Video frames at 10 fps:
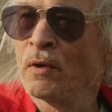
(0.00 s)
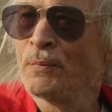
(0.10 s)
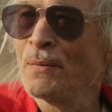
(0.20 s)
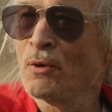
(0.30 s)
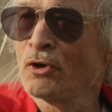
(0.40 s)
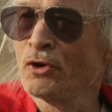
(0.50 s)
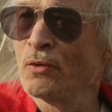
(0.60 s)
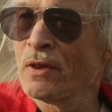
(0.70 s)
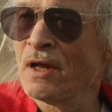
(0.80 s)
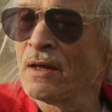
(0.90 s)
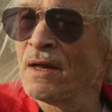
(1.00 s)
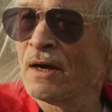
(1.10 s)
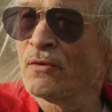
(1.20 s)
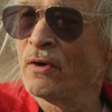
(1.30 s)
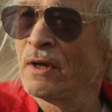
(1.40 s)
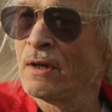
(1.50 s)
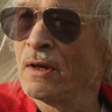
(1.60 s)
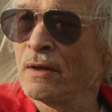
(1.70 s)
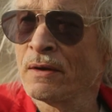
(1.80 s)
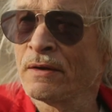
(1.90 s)
When people are doing things that
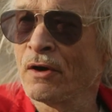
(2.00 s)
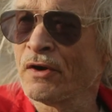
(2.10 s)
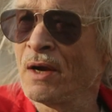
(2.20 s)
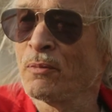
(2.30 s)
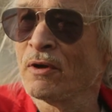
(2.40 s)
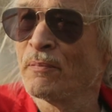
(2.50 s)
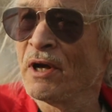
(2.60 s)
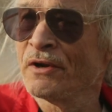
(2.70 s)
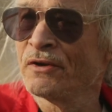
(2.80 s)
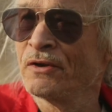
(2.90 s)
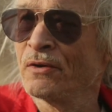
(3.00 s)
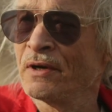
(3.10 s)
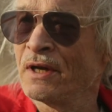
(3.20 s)
crazy, they're capable about doing